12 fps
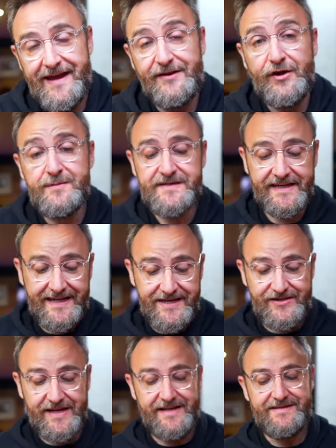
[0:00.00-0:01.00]
In terms of
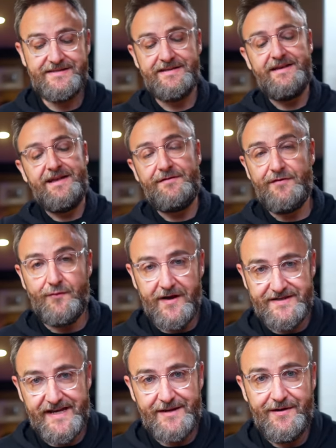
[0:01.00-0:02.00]
keychains, if you've
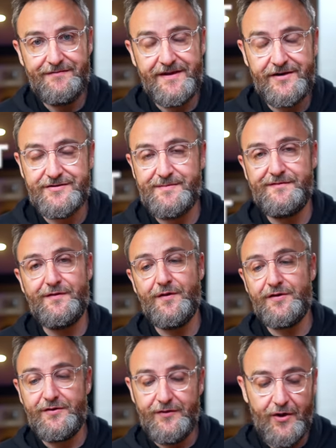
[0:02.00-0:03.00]
watched any of my videos before,
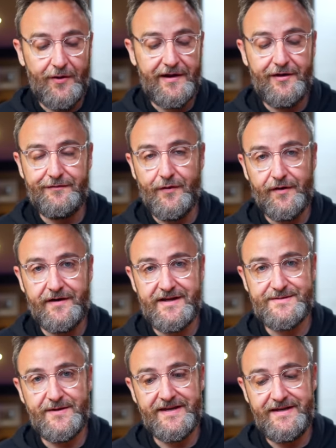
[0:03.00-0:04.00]
you know I love
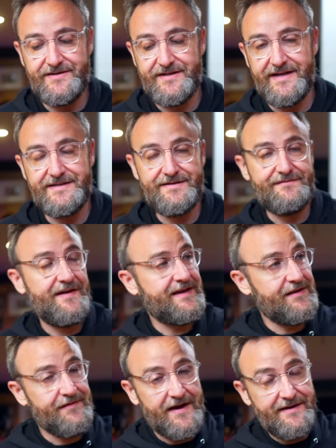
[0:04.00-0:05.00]
organizing my keychains. In fact,
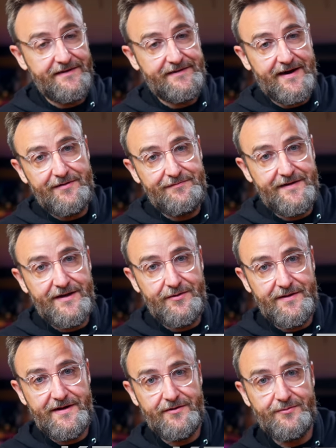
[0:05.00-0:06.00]
I've got an entire video
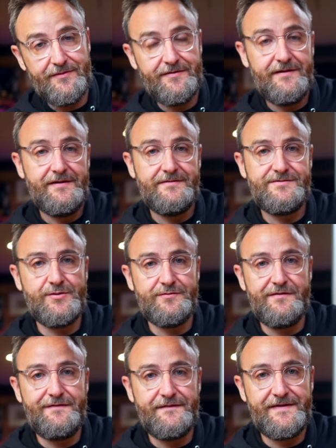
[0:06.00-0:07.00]
here with two
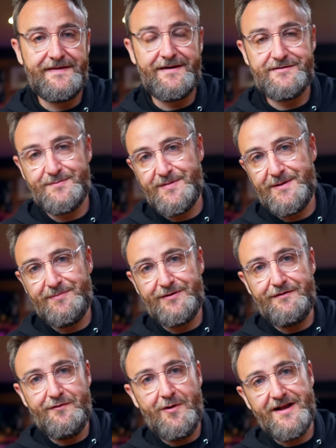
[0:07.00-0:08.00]
hundred fifty thousand people
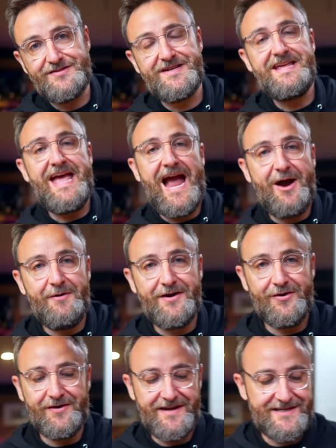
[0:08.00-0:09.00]
who've watched how I
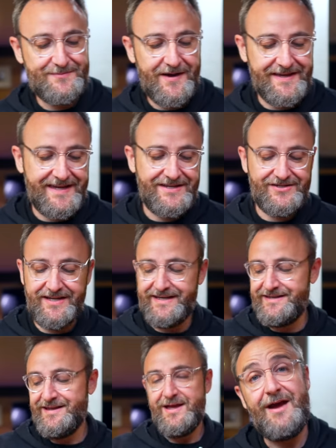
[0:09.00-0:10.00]
organize my
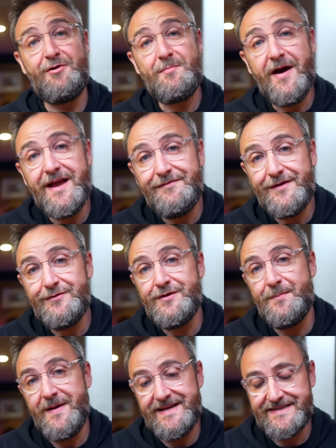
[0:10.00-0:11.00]
keychain. Now, in my view, the
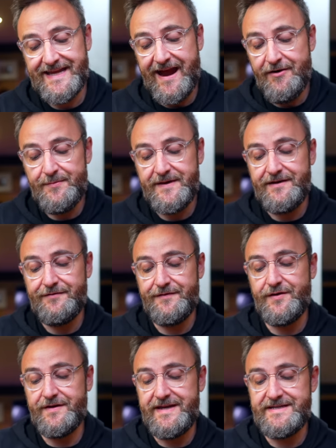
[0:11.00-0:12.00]
best carabiner for
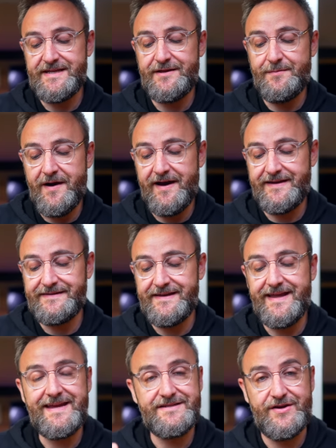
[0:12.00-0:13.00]
your keys on the market today is